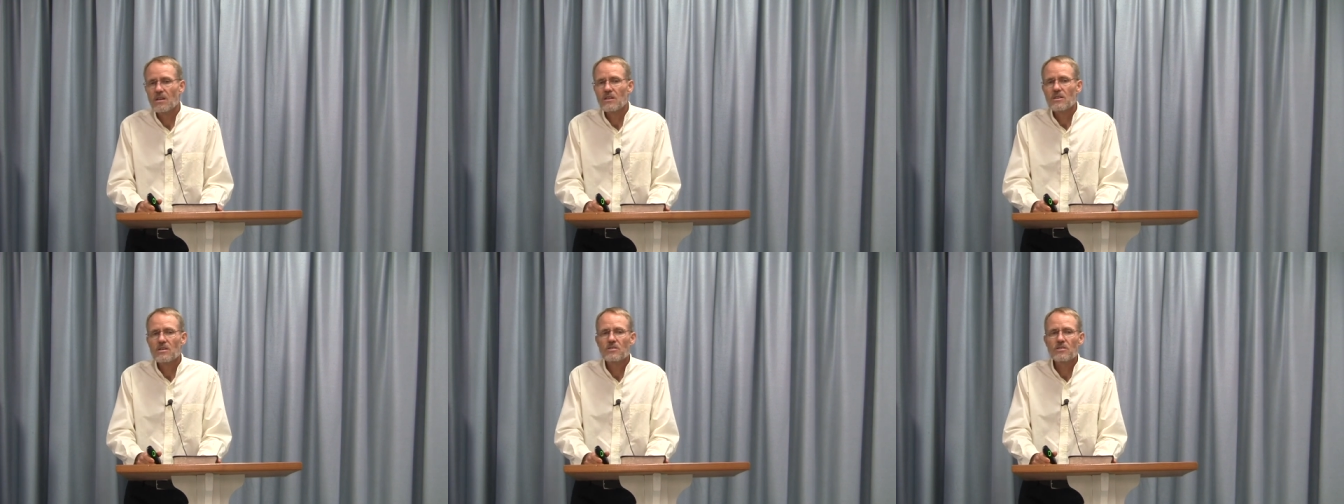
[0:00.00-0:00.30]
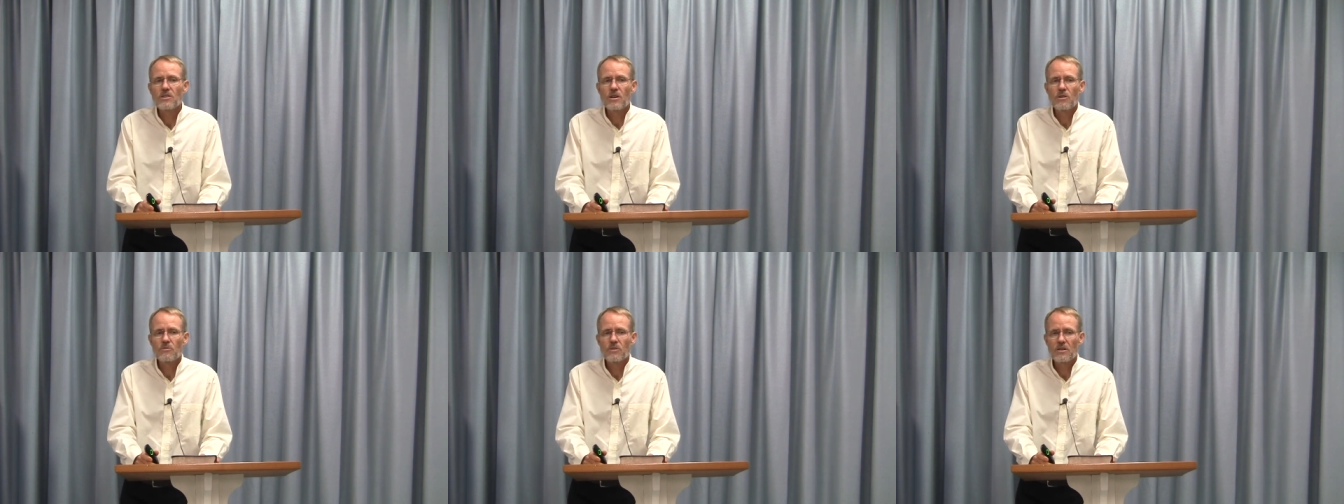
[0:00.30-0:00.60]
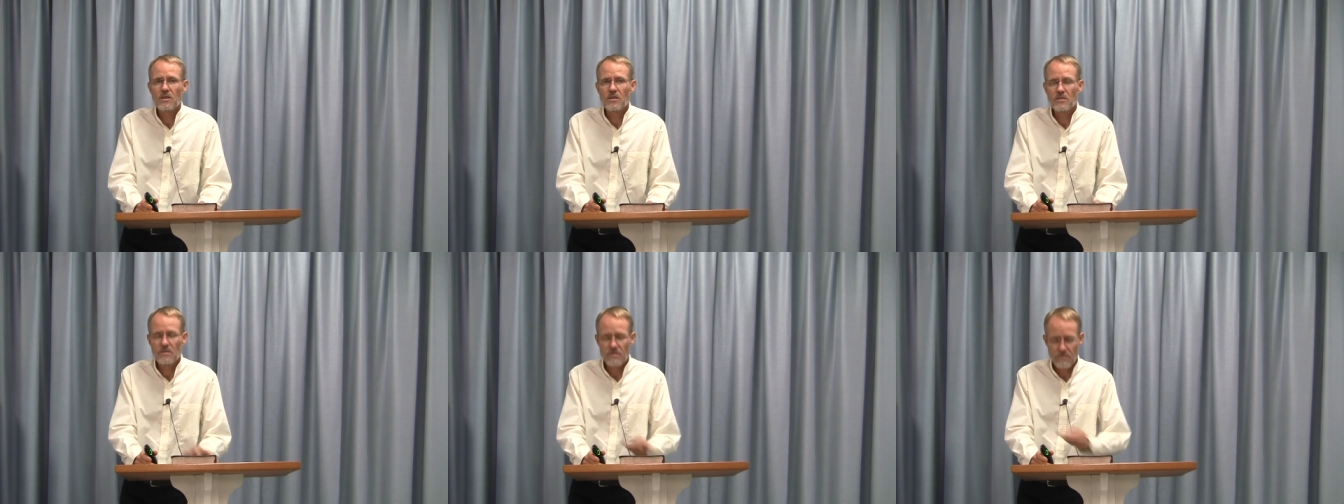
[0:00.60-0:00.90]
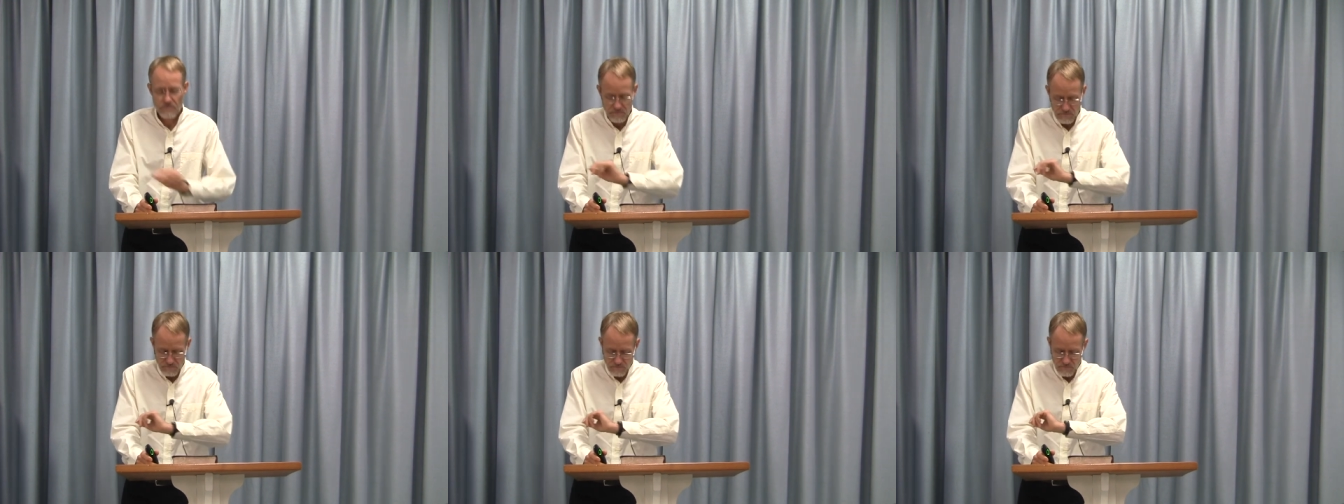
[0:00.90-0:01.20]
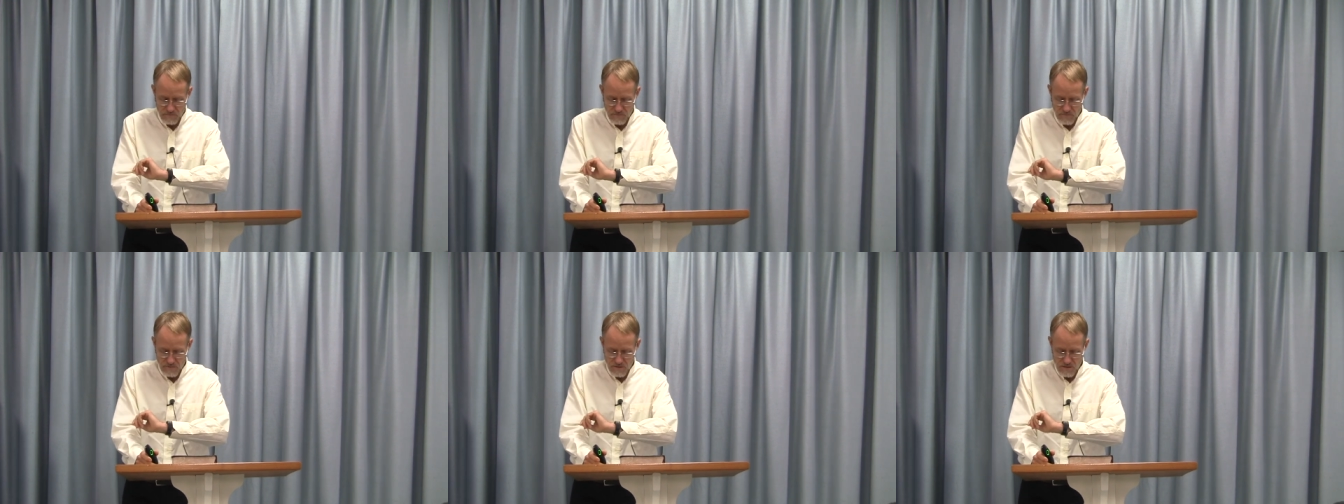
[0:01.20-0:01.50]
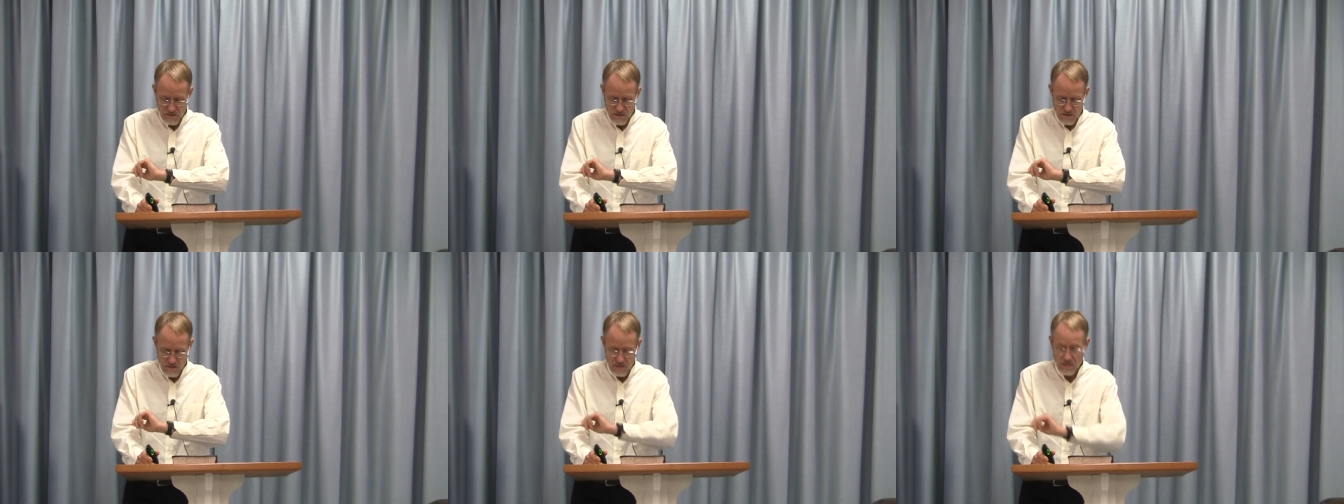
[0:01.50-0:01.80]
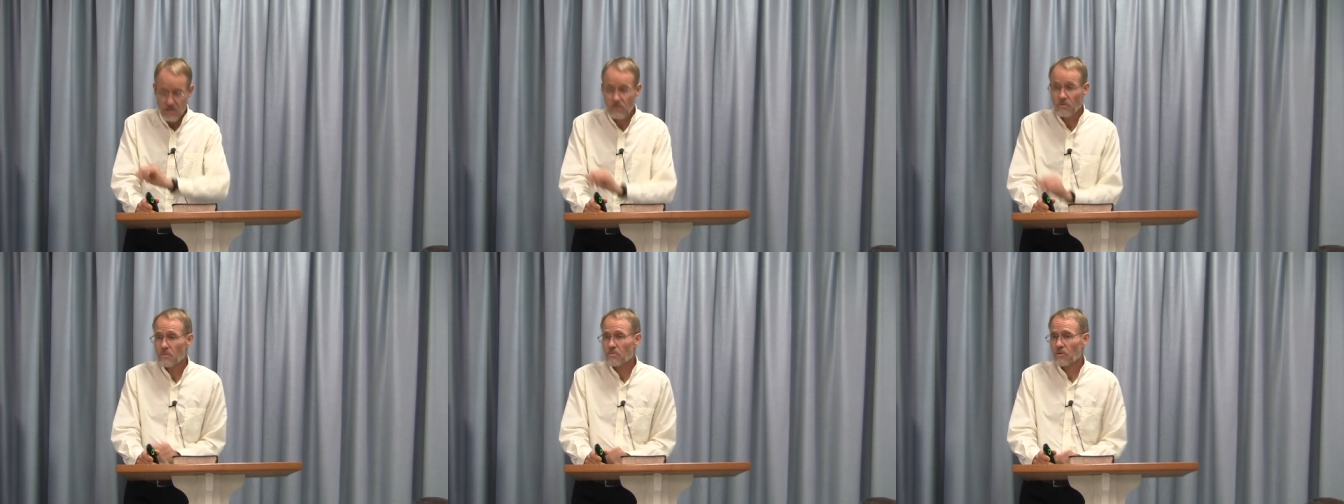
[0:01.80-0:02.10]
Shall we,
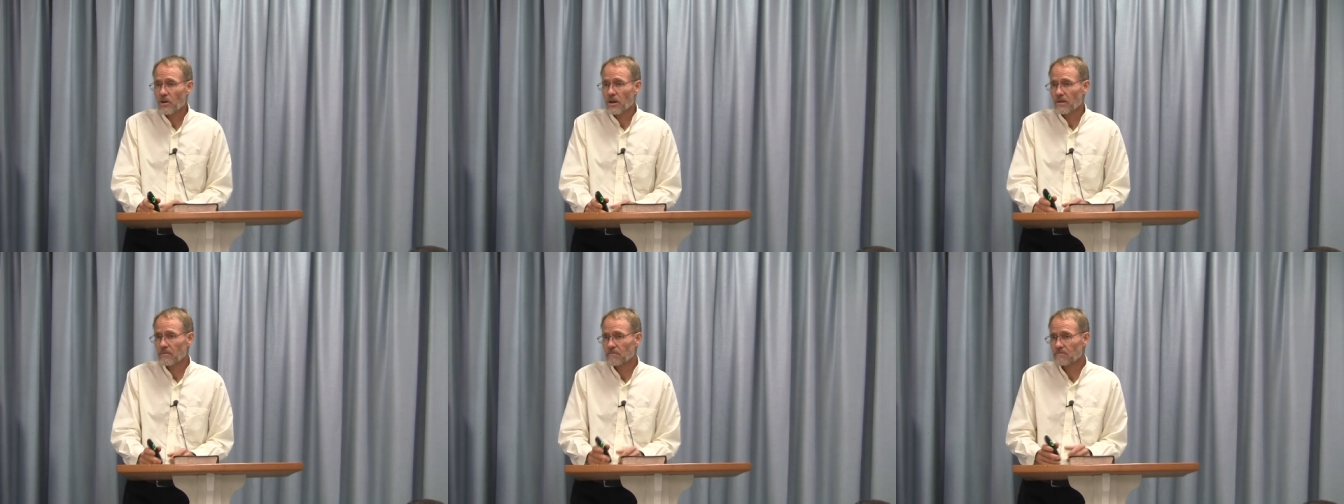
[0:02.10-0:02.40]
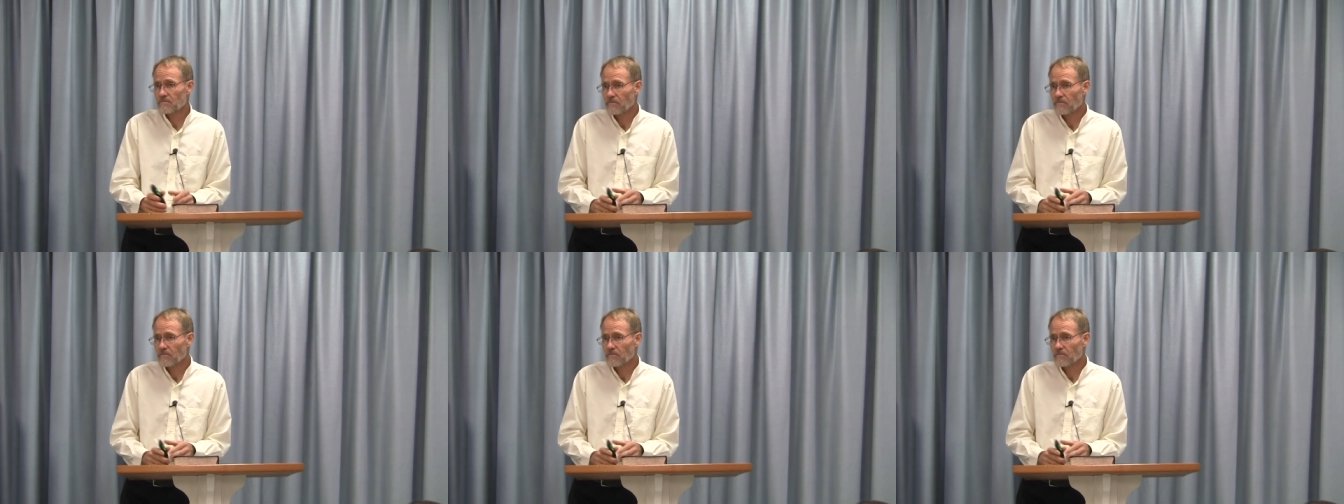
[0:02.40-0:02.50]
shall we pray?